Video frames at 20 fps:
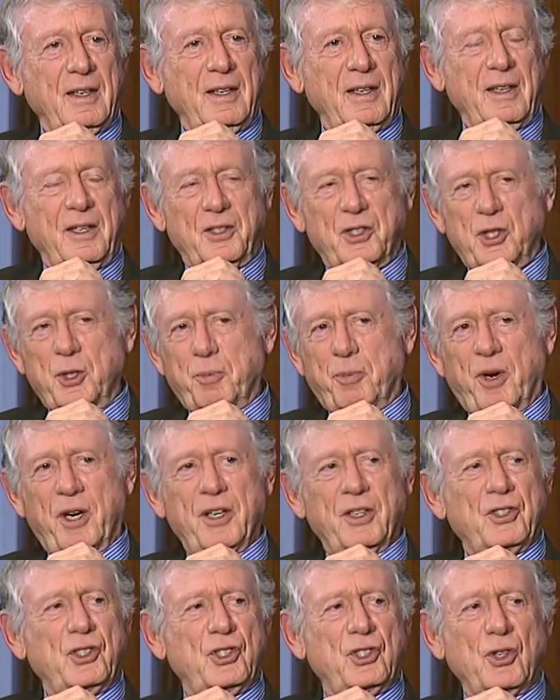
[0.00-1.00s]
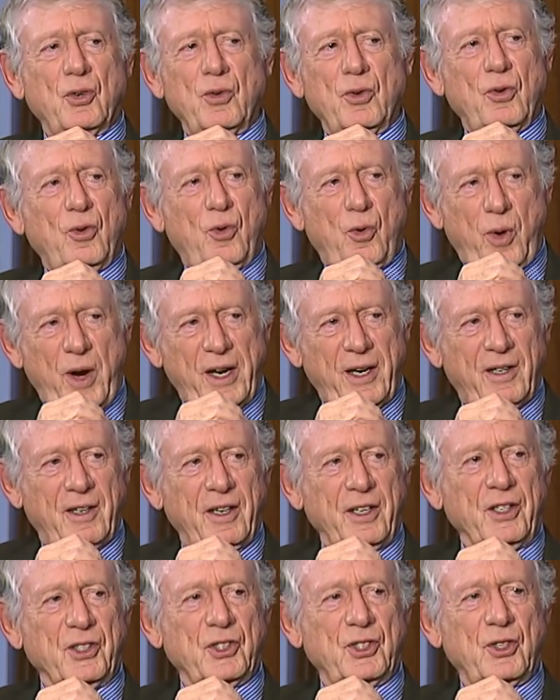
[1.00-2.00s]
is spread so
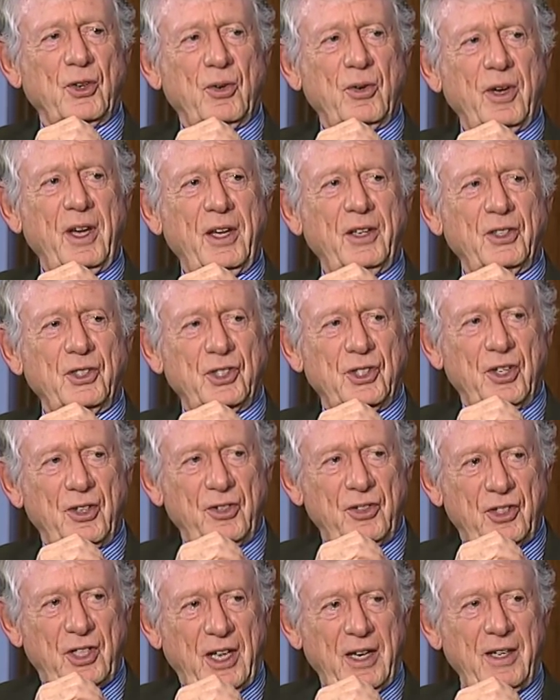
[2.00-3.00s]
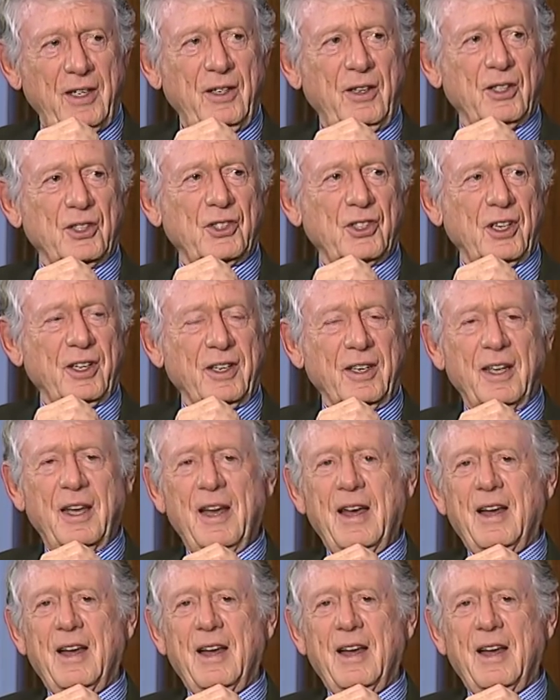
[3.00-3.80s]
quickly, so instantaneously,